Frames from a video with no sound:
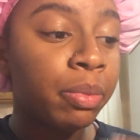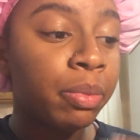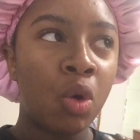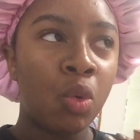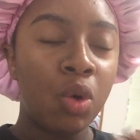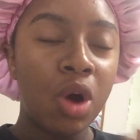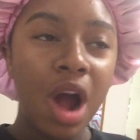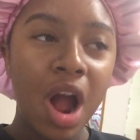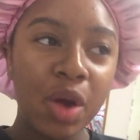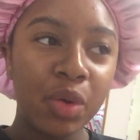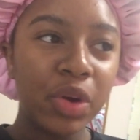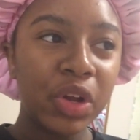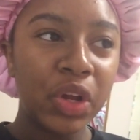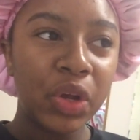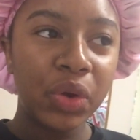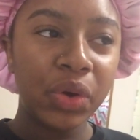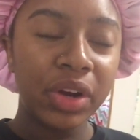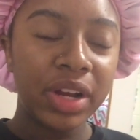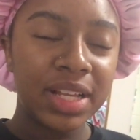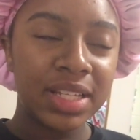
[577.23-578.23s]
A Warhawk
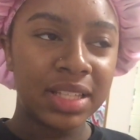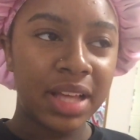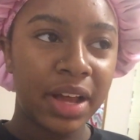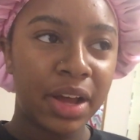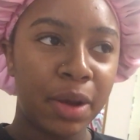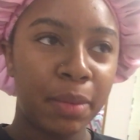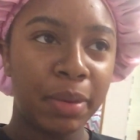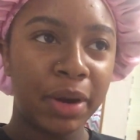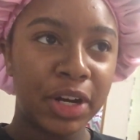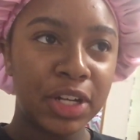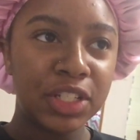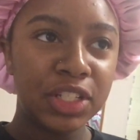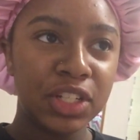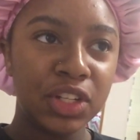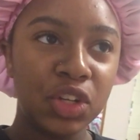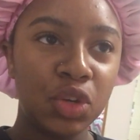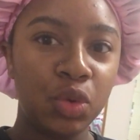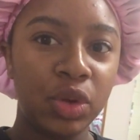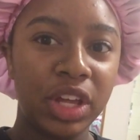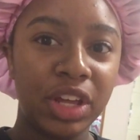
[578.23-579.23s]
recruiter is like a
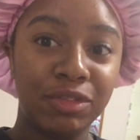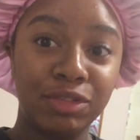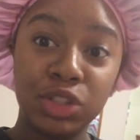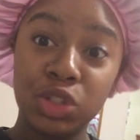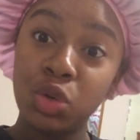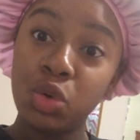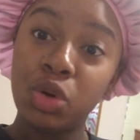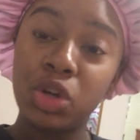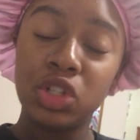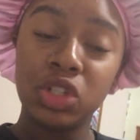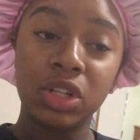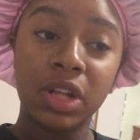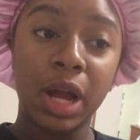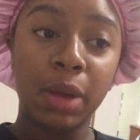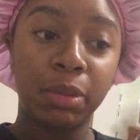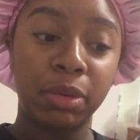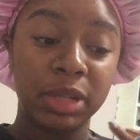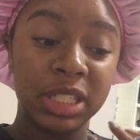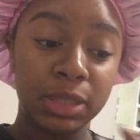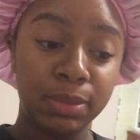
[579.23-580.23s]
person who gives tours to
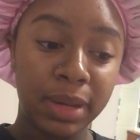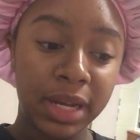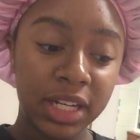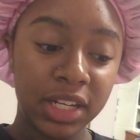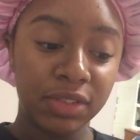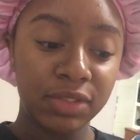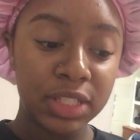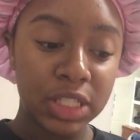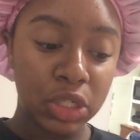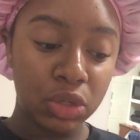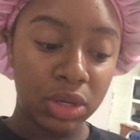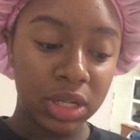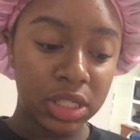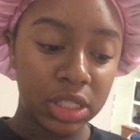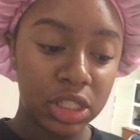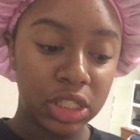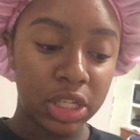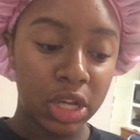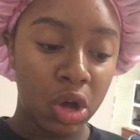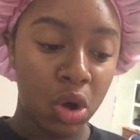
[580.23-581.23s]
like prospective
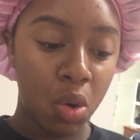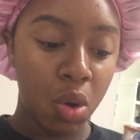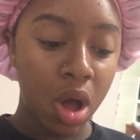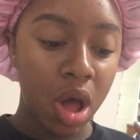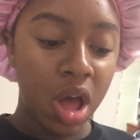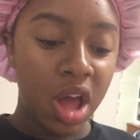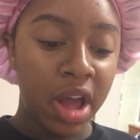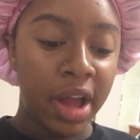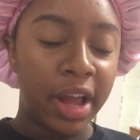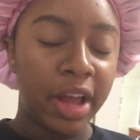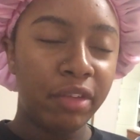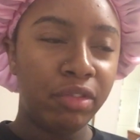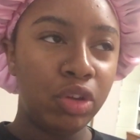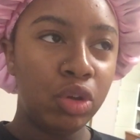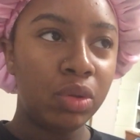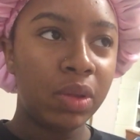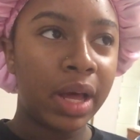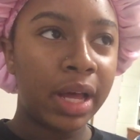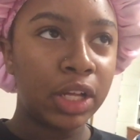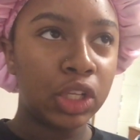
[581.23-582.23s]
students. So if
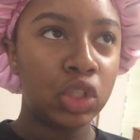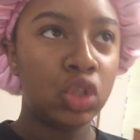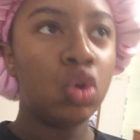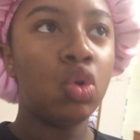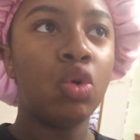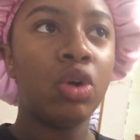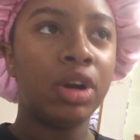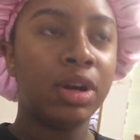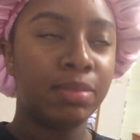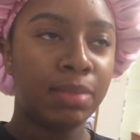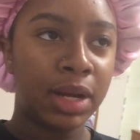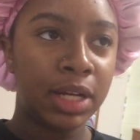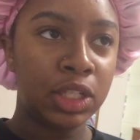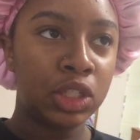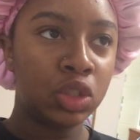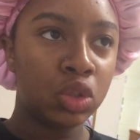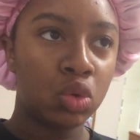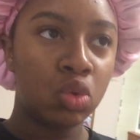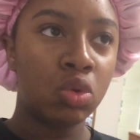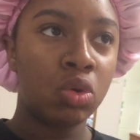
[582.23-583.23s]
you like toured my
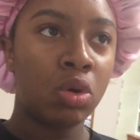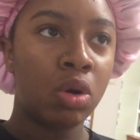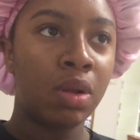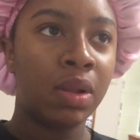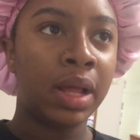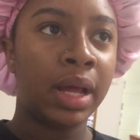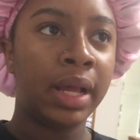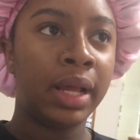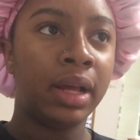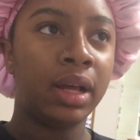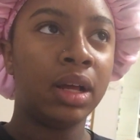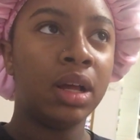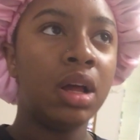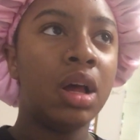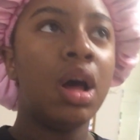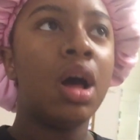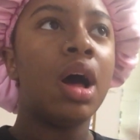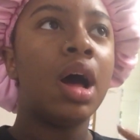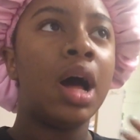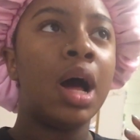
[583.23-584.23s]
school, like
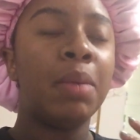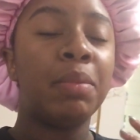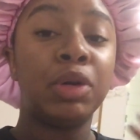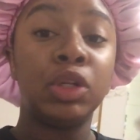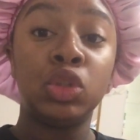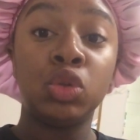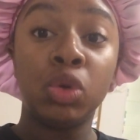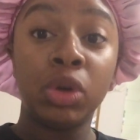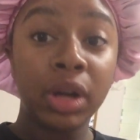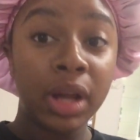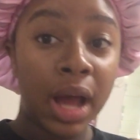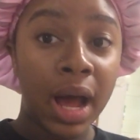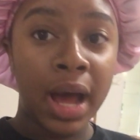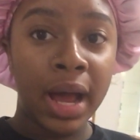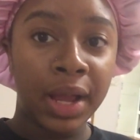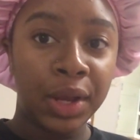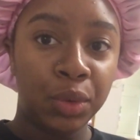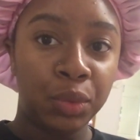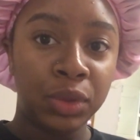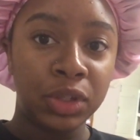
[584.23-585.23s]
um, a tour
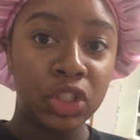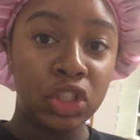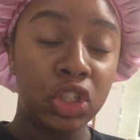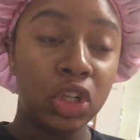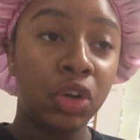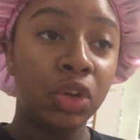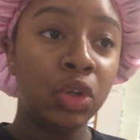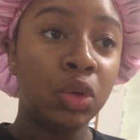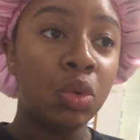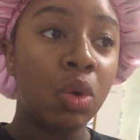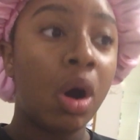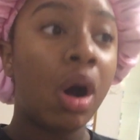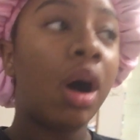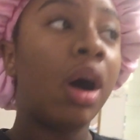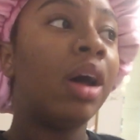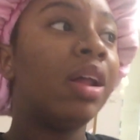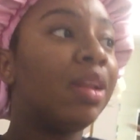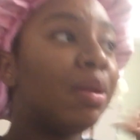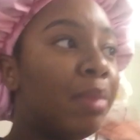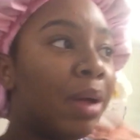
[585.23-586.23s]
guide would show you
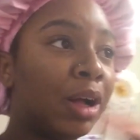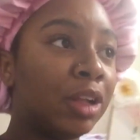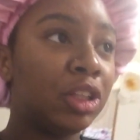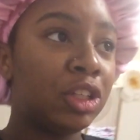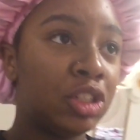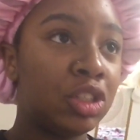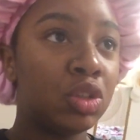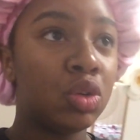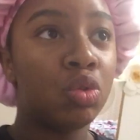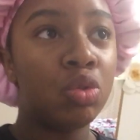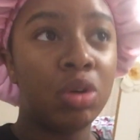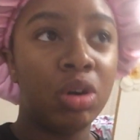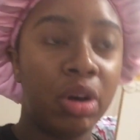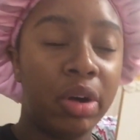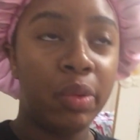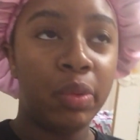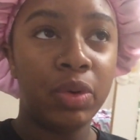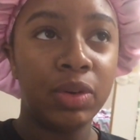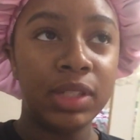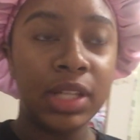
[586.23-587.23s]
all about this school
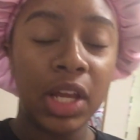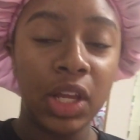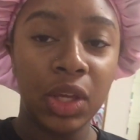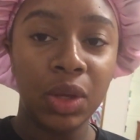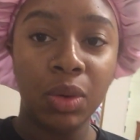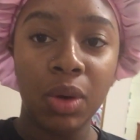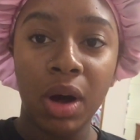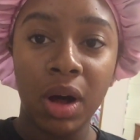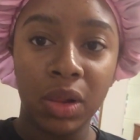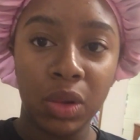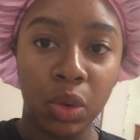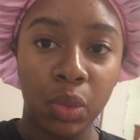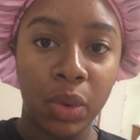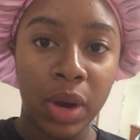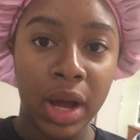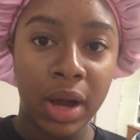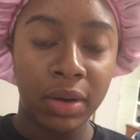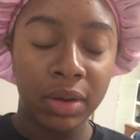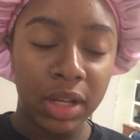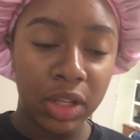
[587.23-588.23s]
and will take you all
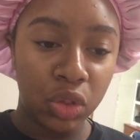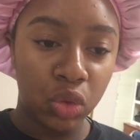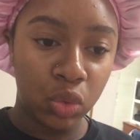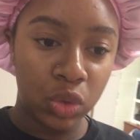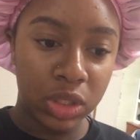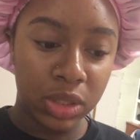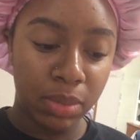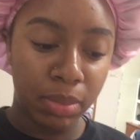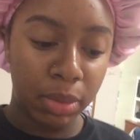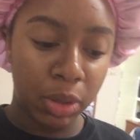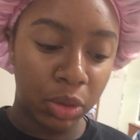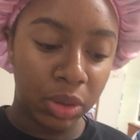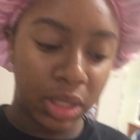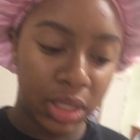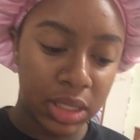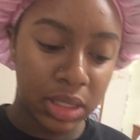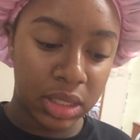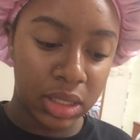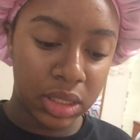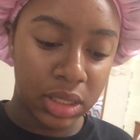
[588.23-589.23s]
around and through some
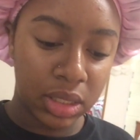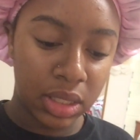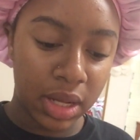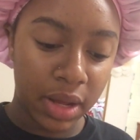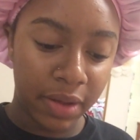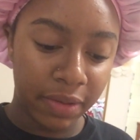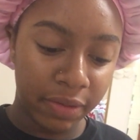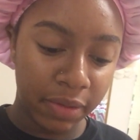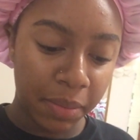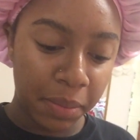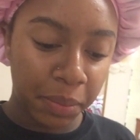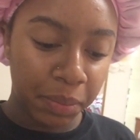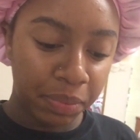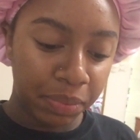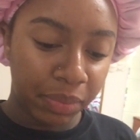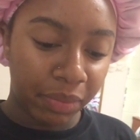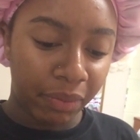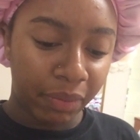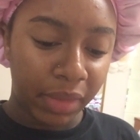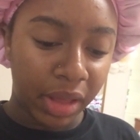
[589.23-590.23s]
buildings and stuff
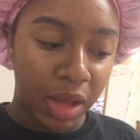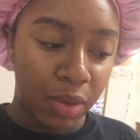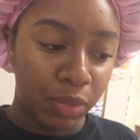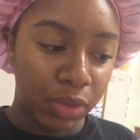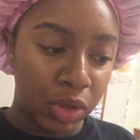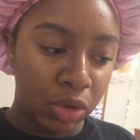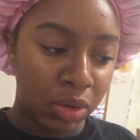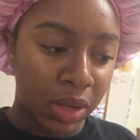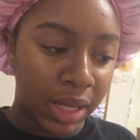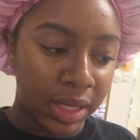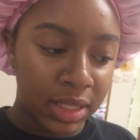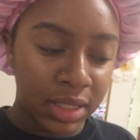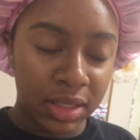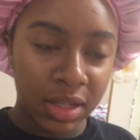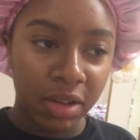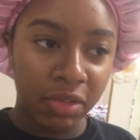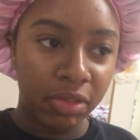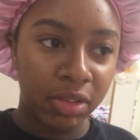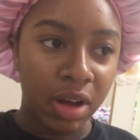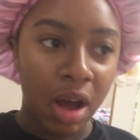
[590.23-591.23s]
and we do like
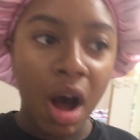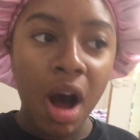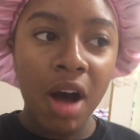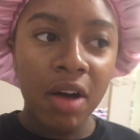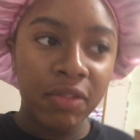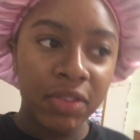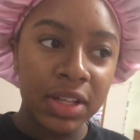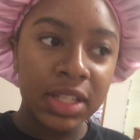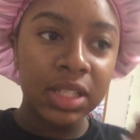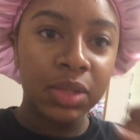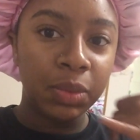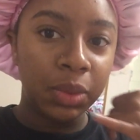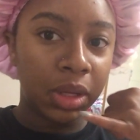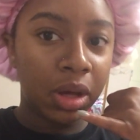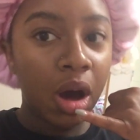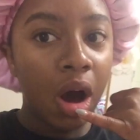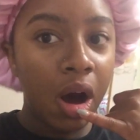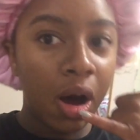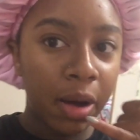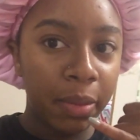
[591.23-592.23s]
stuff in the office and we
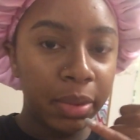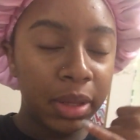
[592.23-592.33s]
call